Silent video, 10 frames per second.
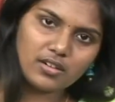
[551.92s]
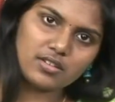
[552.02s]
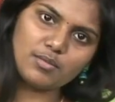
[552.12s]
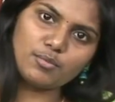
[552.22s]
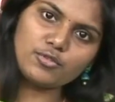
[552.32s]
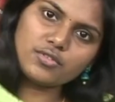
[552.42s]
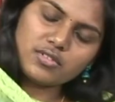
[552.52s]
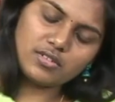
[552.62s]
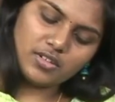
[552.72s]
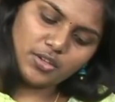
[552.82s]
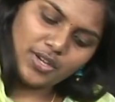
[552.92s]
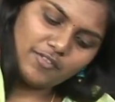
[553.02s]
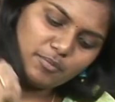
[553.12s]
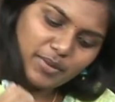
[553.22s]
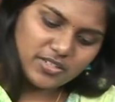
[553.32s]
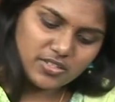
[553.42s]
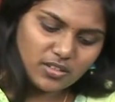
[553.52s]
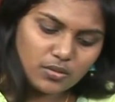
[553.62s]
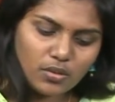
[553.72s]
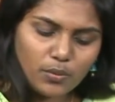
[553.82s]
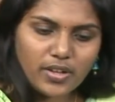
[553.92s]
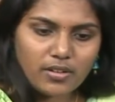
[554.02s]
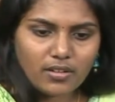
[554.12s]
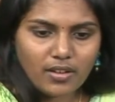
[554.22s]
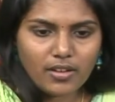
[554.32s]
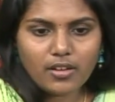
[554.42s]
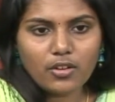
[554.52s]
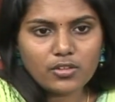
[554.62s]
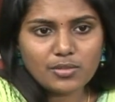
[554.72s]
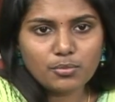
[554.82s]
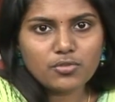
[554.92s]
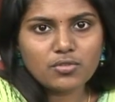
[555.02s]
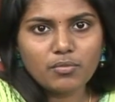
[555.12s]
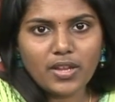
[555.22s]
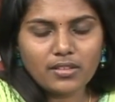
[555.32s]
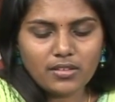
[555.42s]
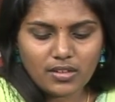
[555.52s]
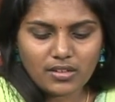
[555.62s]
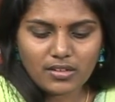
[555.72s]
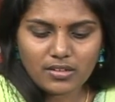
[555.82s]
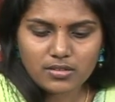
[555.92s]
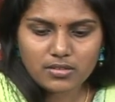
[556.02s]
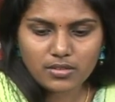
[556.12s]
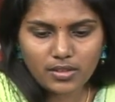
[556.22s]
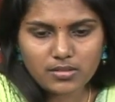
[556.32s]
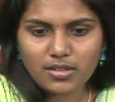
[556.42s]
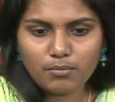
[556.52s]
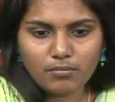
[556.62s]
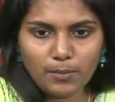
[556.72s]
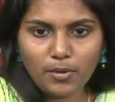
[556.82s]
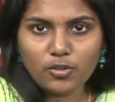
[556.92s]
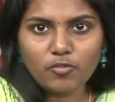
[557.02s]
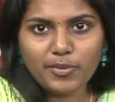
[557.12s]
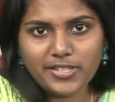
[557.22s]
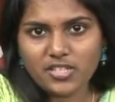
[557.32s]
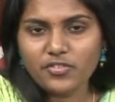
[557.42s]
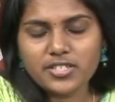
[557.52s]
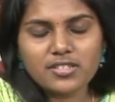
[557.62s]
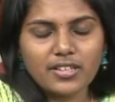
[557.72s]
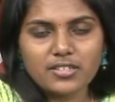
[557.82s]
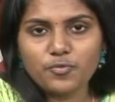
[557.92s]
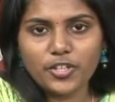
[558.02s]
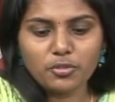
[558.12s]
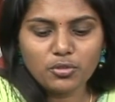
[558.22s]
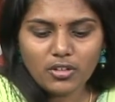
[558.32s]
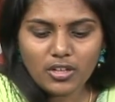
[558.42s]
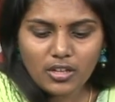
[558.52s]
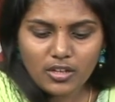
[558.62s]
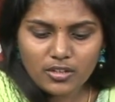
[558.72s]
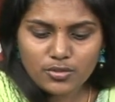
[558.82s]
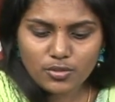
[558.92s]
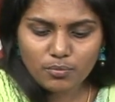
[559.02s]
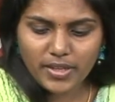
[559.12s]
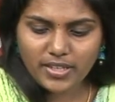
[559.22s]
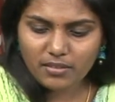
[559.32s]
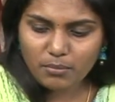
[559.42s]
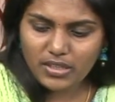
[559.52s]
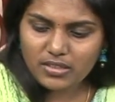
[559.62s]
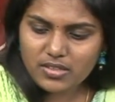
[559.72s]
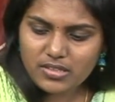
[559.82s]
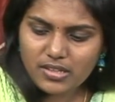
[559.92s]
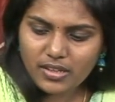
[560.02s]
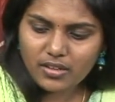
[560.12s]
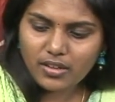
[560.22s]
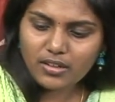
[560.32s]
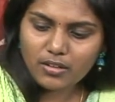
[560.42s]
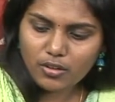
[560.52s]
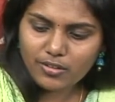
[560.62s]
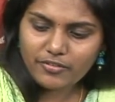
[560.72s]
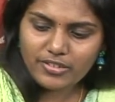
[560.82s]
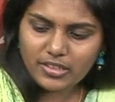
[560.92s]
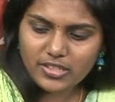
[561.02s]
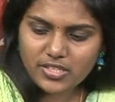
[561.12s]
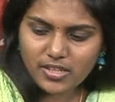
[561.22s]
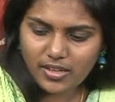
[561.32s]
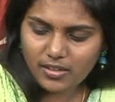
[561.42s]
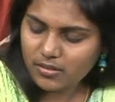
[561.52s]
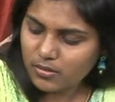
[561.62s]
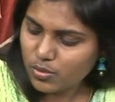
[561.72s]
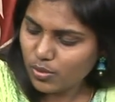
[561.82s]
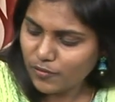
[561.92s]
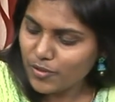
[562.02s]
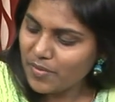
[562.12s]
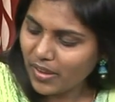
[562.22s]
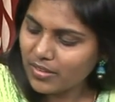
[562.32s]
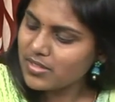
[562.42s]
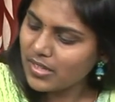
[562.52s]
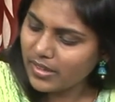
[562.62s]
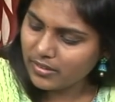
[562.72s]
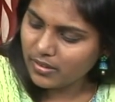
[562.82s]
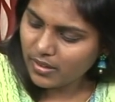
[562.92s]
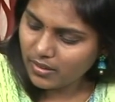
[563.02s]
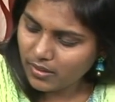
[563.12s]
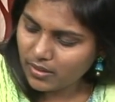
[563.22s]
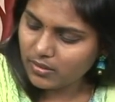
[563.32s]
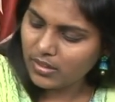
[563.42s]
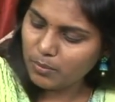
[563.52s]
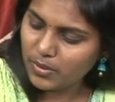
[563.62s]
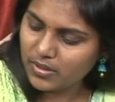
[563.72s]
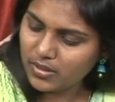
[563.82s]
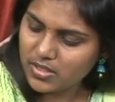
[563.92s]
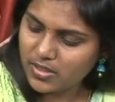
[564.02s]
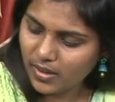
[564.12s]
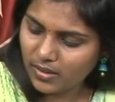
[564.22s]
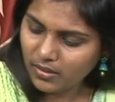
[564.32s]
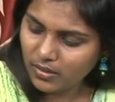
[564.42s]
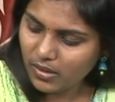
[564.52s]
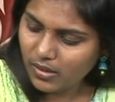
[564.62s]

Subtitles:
Suppose you have a budget wherein like you're supposed to make the necklace in some amount of budget which is less for you. So making beads is like, it will not fill the chain. So if you make the cylinder and then keep it in the chain,